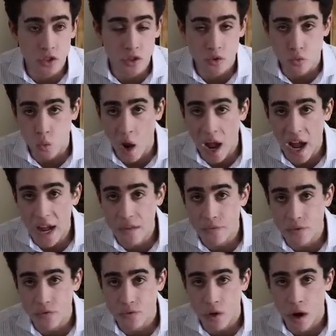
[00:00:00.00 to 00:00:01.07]

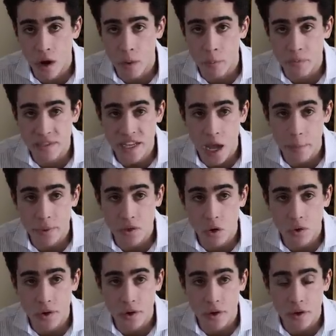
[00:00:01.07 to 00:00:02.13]
derived from
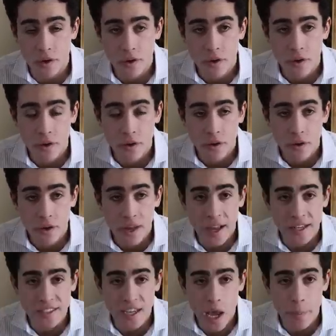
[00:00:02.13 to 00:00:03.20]
tapioca
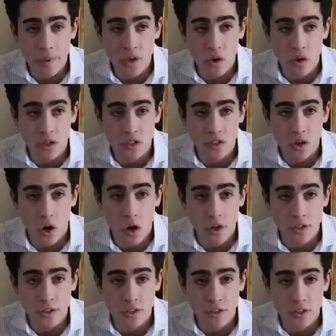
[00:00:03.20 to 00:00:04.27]
and tapioca
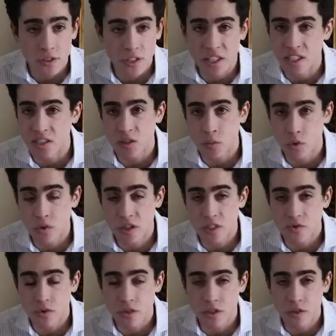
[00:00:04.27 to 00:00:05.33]
starch in
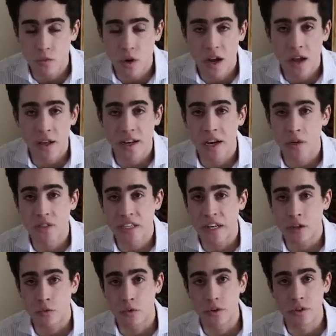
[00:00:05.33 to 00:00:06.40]
smoothies for a little while, and I was
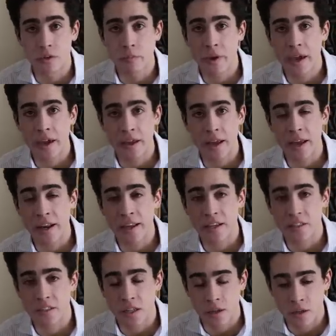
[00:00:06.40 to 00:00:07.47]
getting really bad
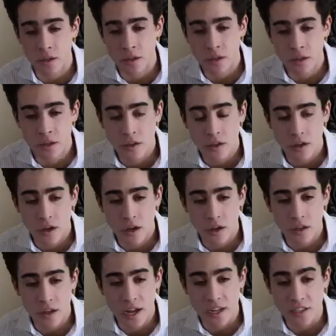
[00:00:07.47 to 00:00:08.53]
headaches and
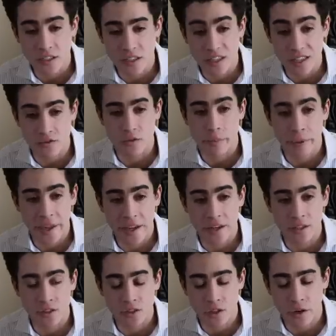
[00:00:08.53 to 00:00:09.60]
uh, actually liver
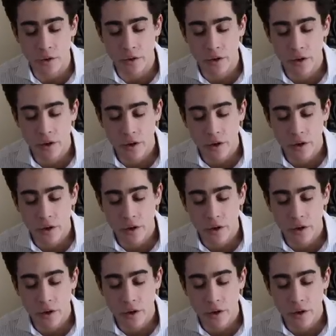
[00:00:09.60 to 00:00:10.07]
pain. So